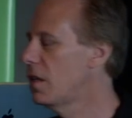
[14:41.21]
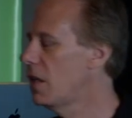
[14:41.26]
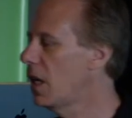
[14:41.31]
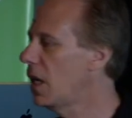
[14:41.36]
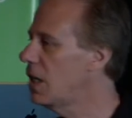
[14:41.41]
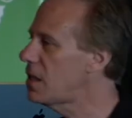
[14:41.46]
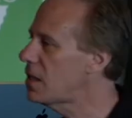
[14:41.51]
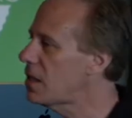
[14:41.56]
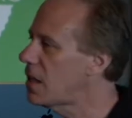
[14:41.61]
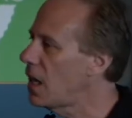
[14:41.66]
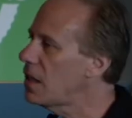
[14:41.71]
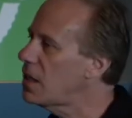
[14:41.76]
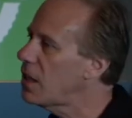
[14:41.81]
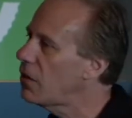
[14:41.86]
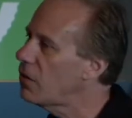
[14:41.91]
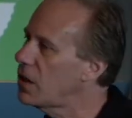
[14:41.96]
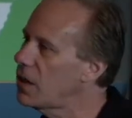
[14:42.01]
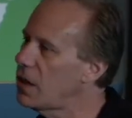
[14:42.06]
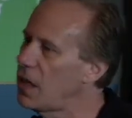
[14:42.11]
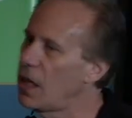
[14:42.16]
and sent
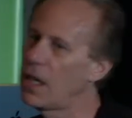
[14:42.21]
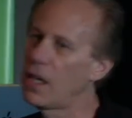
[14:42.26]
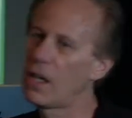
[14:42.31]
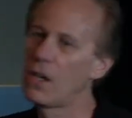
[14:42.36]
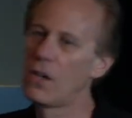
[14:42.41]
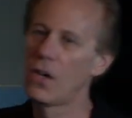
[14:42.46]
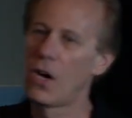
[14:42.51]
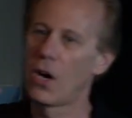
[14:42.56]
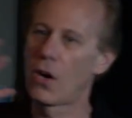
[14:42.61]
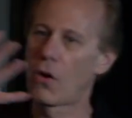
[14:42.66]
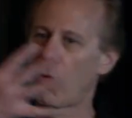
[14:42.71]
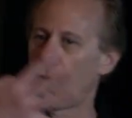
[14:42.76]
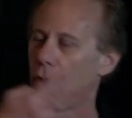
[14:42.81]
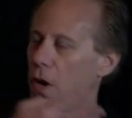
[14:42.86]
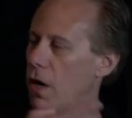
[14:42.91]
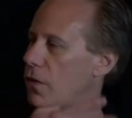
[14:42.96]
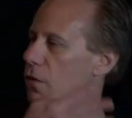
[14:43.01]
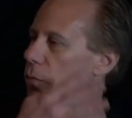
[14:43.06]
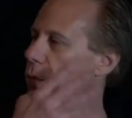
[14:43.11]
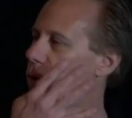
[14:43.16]
everything
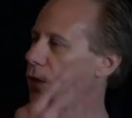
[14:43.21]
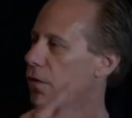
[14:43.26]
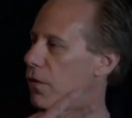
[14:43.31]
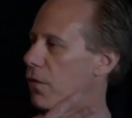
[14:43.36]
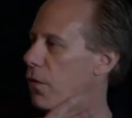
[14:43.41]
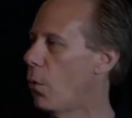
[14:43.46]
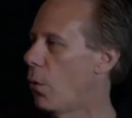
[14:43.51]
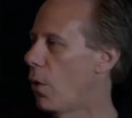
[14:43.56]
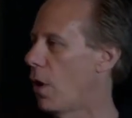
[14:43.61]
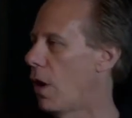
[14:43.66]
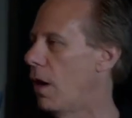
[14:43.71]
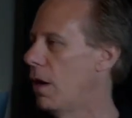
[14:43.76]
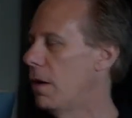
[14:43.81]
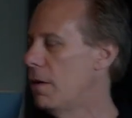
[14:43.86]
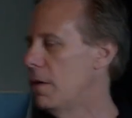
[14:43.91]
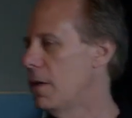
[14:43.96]
across with 4